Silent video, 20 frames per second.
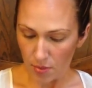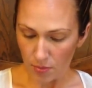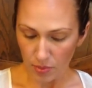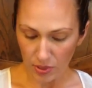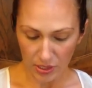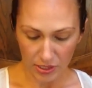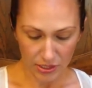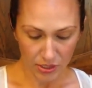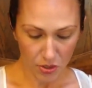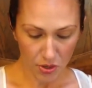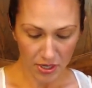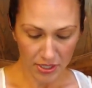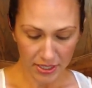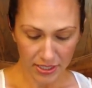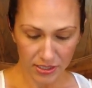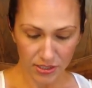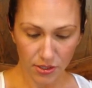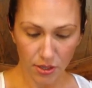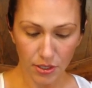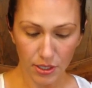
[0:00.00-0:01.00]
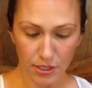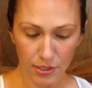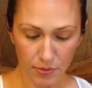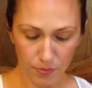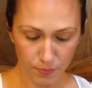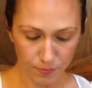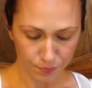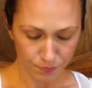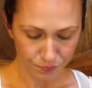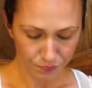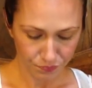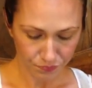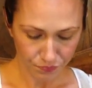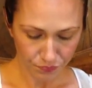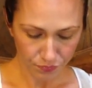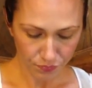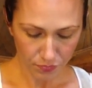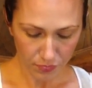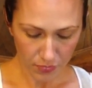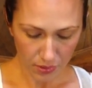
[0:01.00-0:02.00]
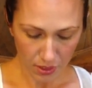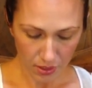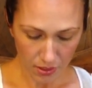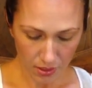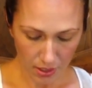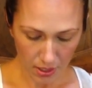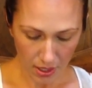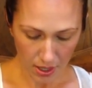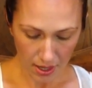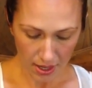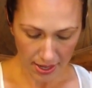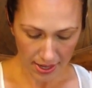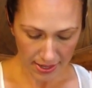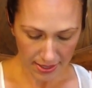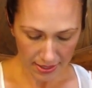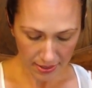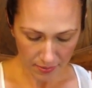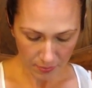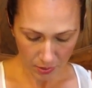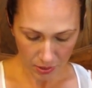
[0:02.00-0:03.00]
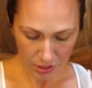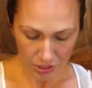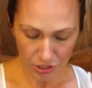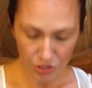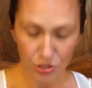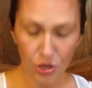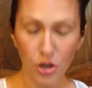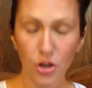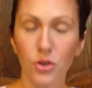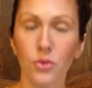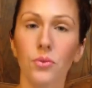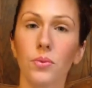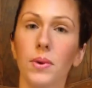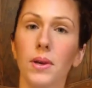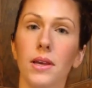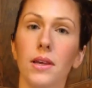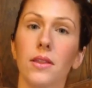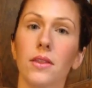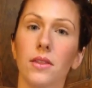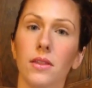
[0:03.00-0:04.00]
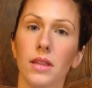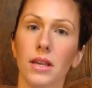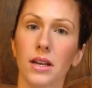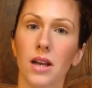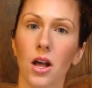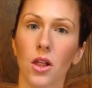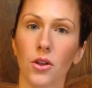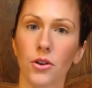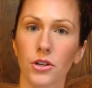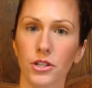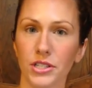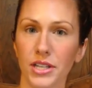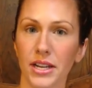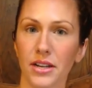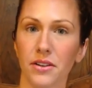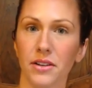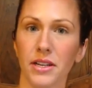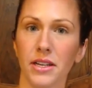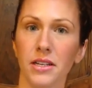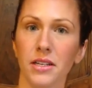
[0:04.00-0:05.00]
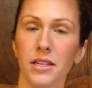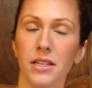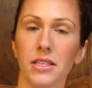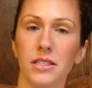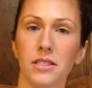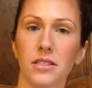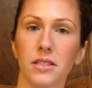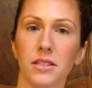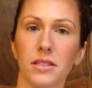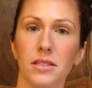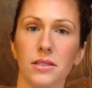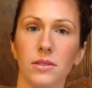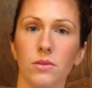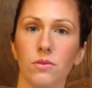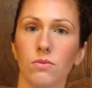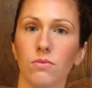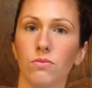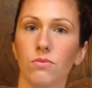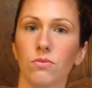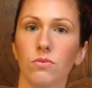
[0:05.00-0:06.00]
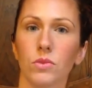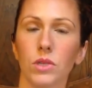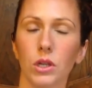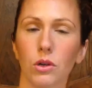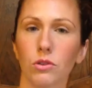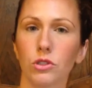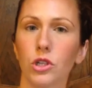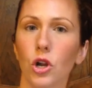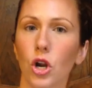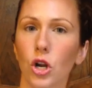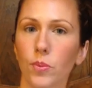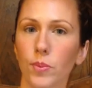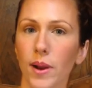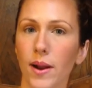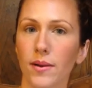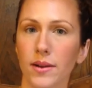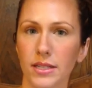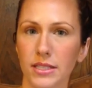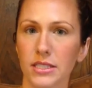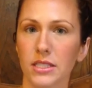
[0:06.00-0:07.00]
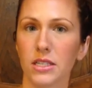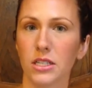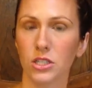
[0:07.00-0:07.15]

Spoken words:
But let's go ahead and get started. I am going to start with the color Daring. It's a dark brown.